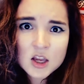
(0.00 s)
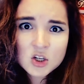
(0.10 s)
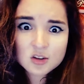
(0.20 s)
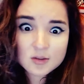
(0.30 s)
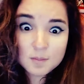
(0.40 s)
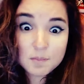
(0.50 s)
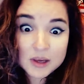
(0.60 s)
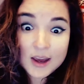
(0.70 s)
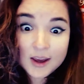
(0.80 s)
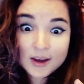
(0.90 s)
just
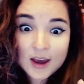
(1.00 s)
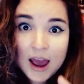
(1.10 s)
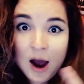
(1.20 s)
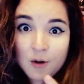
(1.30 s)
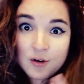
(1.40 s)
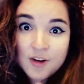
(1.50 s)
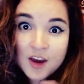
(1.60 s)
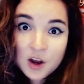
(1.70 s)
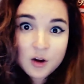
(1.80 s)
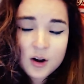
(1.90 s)
being out of
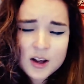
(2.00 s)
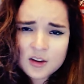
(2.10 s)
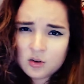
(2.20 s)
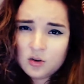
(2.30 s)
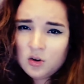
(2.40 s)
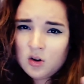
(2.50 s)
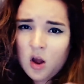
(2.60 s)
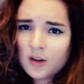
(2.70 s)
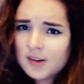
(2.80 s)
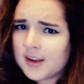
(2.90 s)
here is
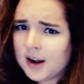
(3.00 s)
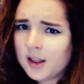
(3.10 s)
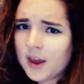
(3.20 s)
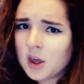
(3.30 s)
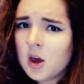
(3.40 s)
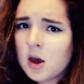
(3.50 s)
unsettling.